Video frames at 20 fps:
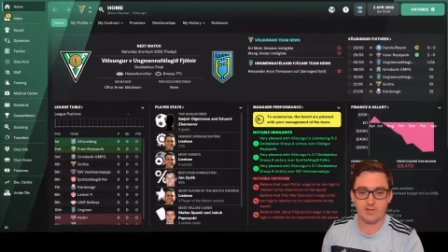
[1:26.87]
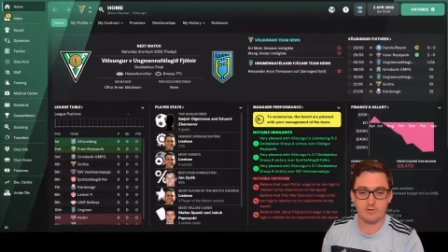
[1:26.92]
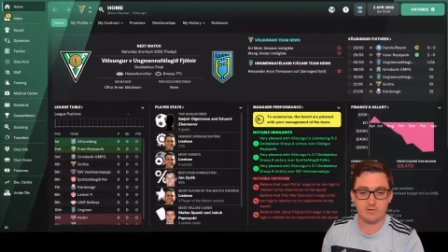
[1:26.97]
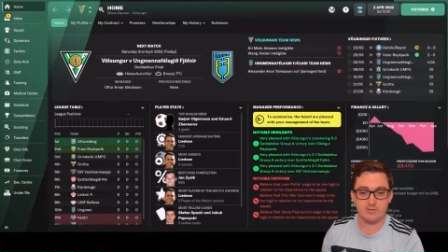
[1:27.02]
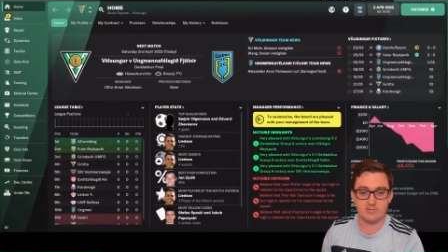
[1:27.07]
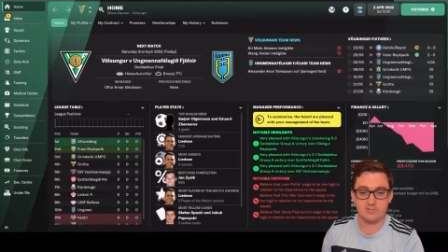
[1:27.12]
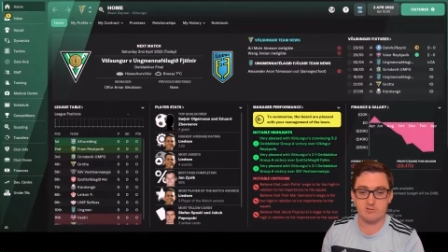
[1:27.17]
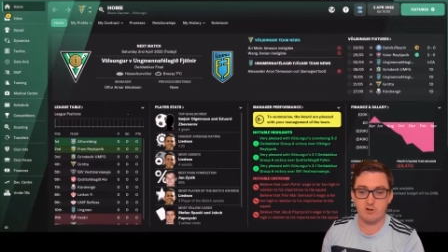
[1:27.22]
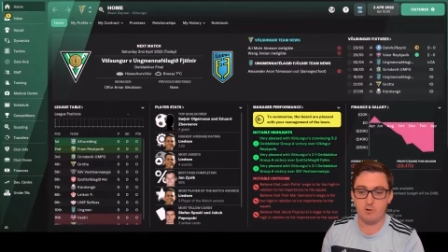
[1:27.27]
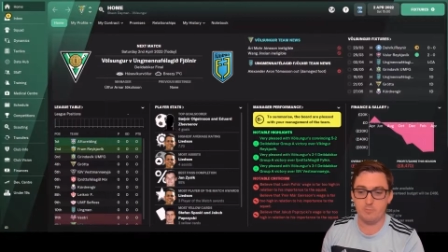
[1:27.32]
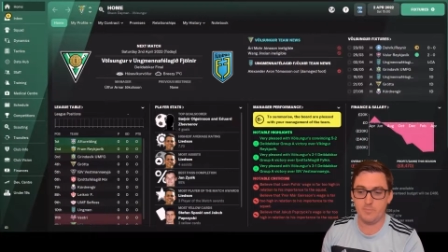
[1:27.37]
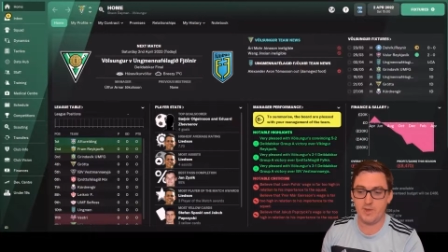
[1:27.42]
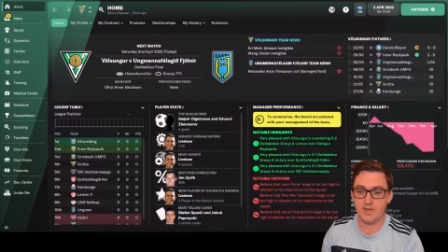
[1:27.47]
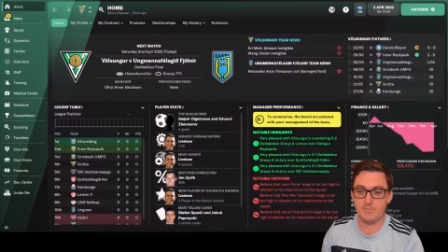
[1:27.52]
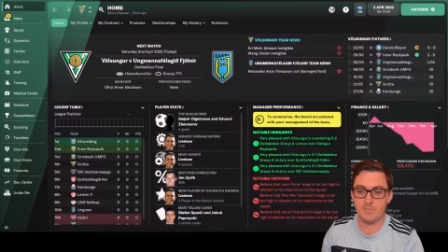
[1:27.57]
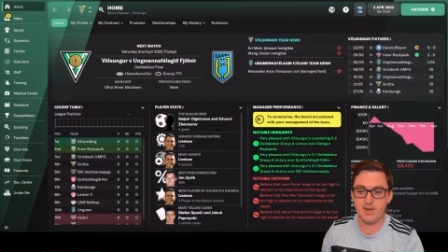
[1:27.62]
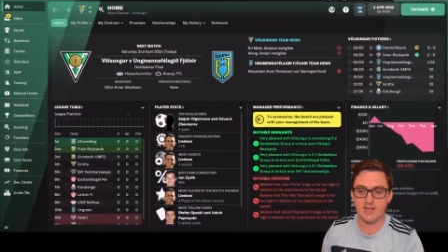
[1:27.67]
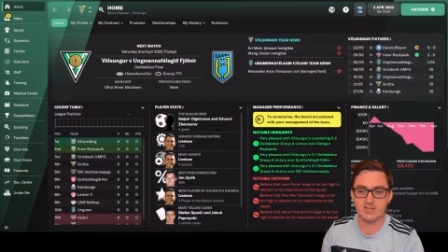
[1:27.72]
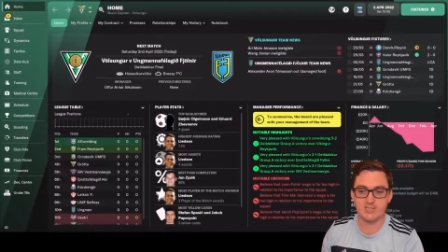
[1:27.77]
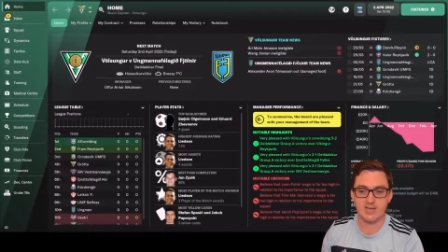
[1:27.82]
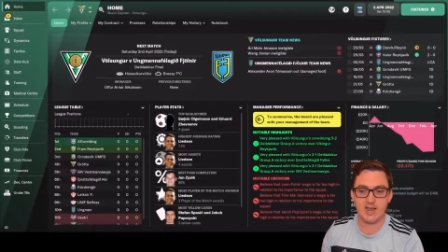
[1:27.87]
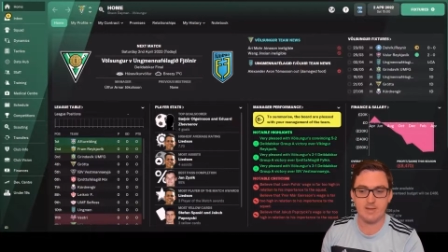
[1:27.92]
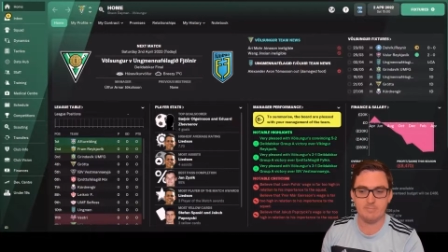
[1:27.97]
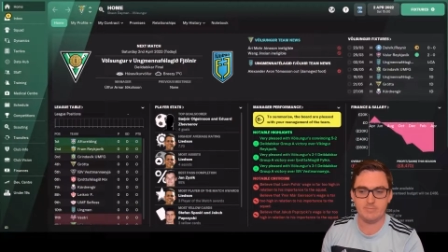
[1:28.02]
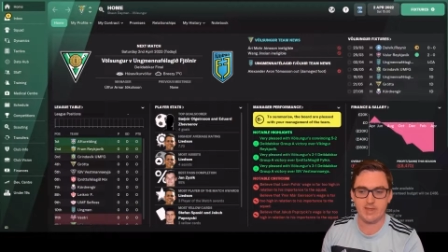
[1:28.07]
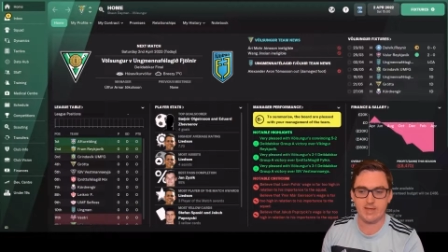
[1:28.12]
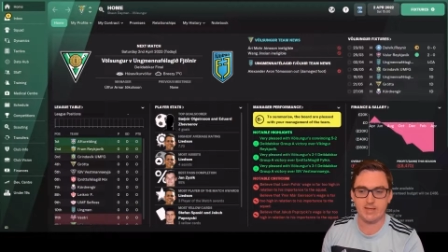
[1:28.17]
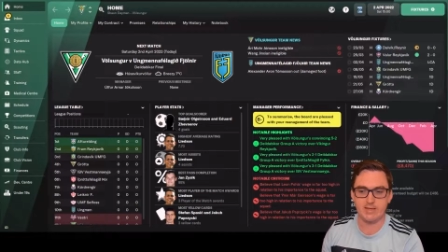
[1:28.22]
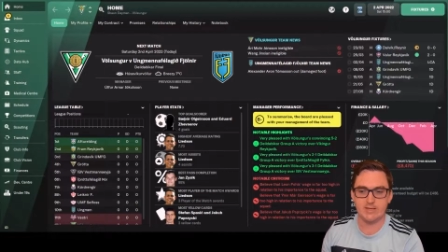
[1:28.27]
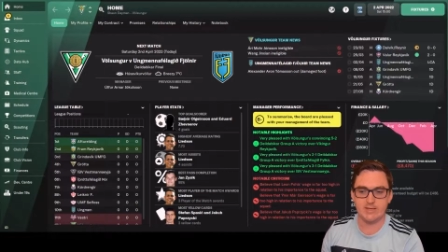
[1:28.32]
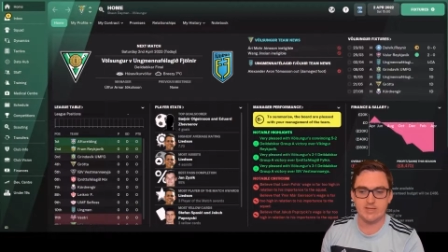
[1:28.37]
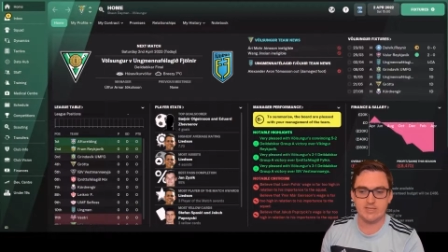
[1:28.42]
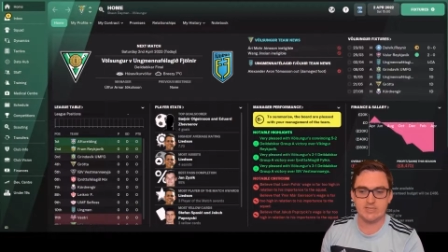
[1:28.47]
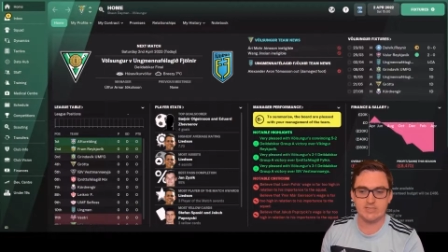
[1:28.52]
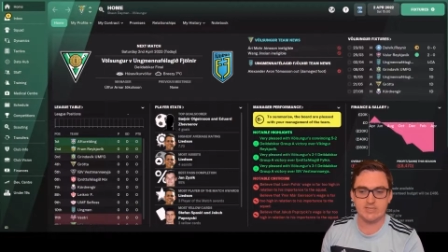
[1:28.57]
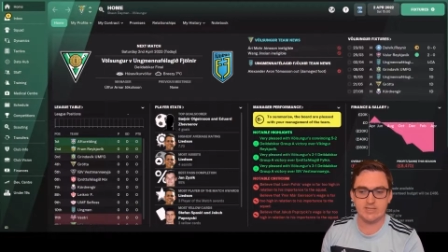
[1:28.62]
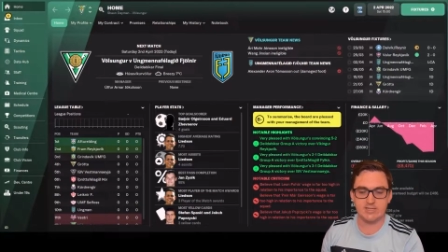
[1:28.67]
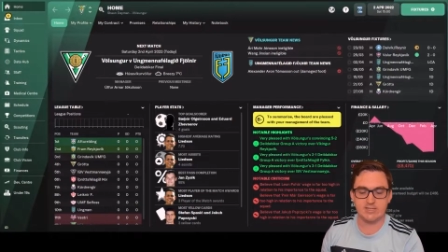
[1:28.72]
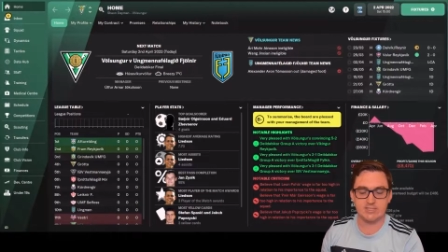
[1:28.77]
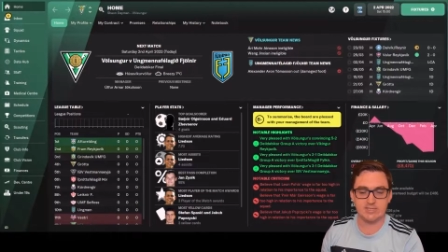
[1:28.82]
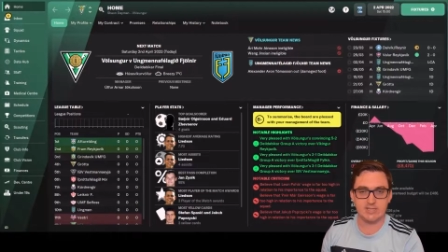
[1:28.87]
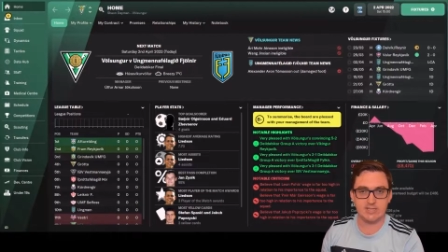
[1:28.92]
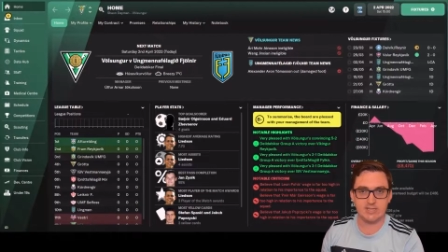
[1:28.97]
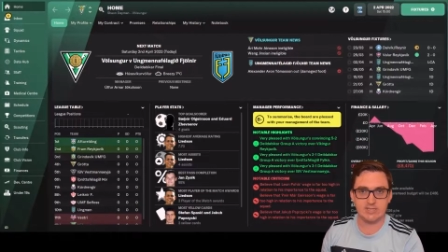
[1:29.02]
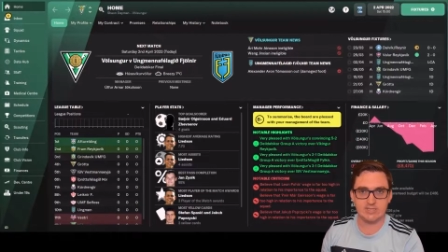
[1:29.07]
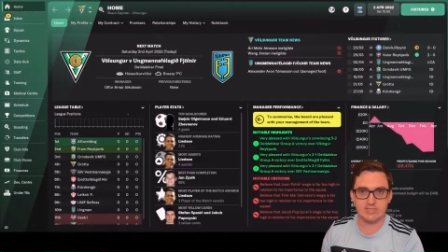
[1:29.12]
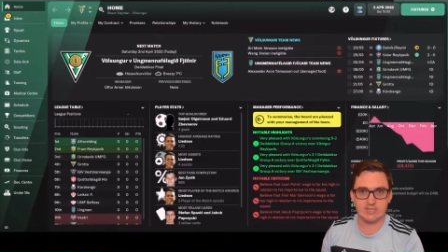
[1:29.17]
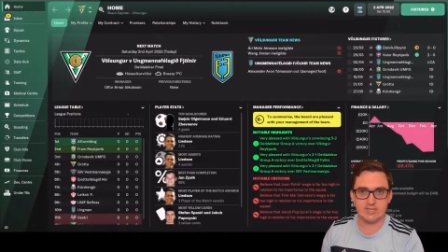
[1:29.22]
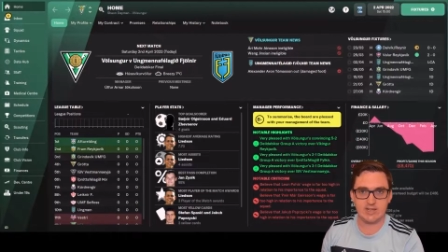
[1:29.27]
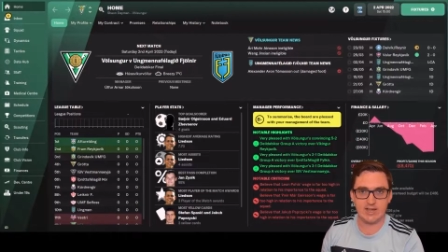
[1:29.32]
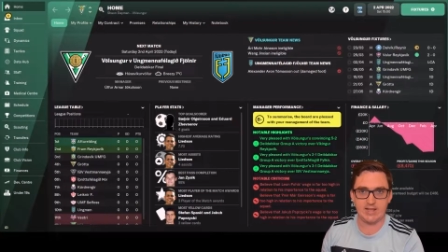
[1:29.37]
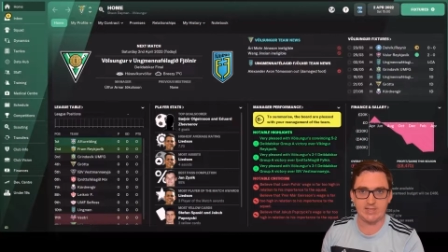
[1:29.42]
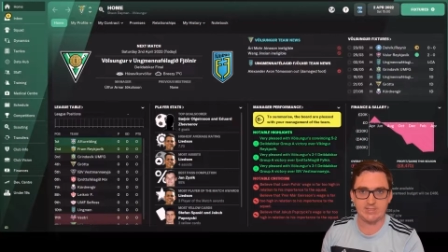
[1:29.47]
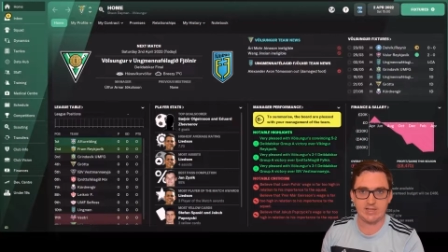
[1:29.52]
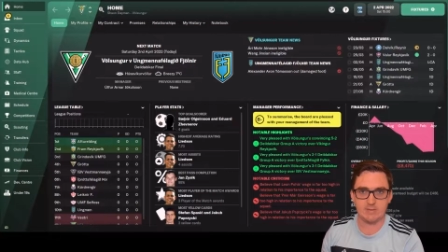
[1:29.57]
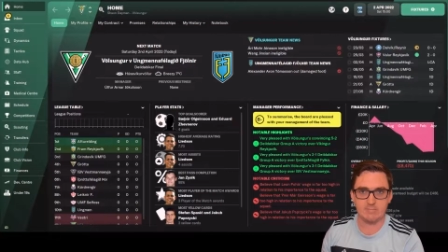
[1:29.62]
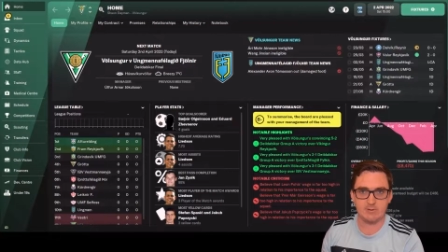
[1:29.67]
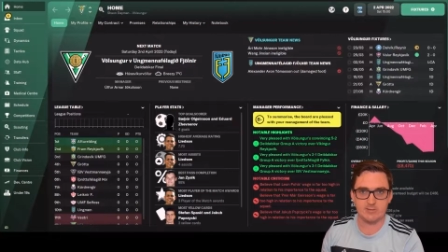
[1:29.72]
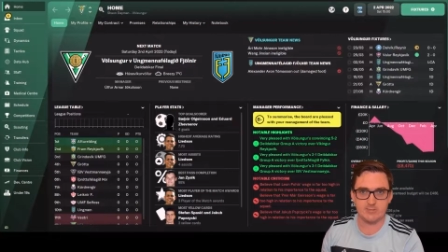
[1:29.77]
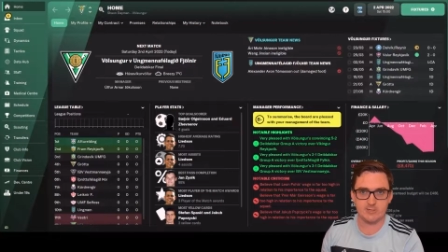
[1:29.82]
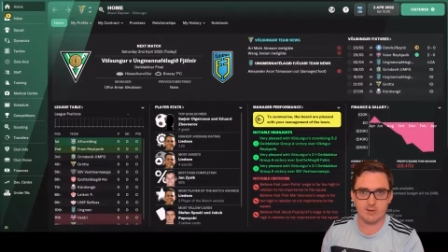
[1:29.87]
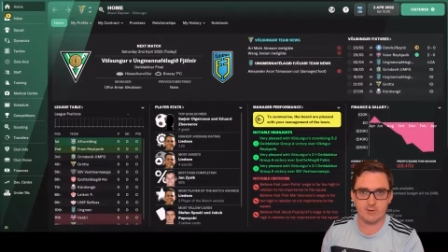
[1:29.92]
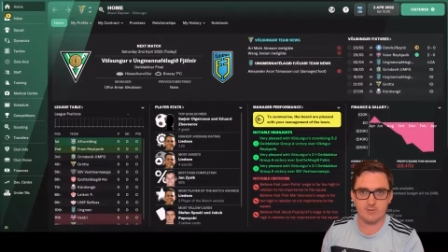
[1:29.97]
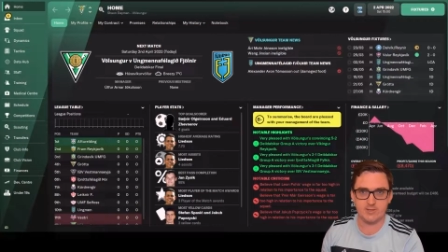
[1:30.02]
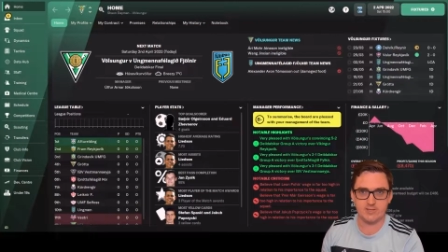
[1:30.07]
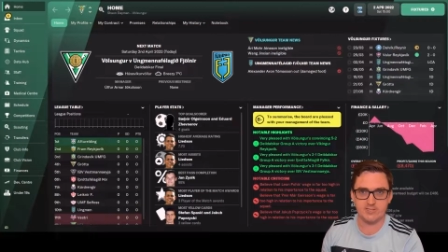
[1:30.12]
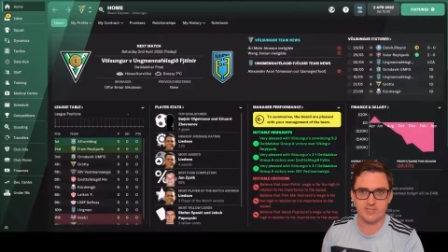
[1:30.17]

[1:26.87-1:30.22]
There has not been much happening since yesterday's episode,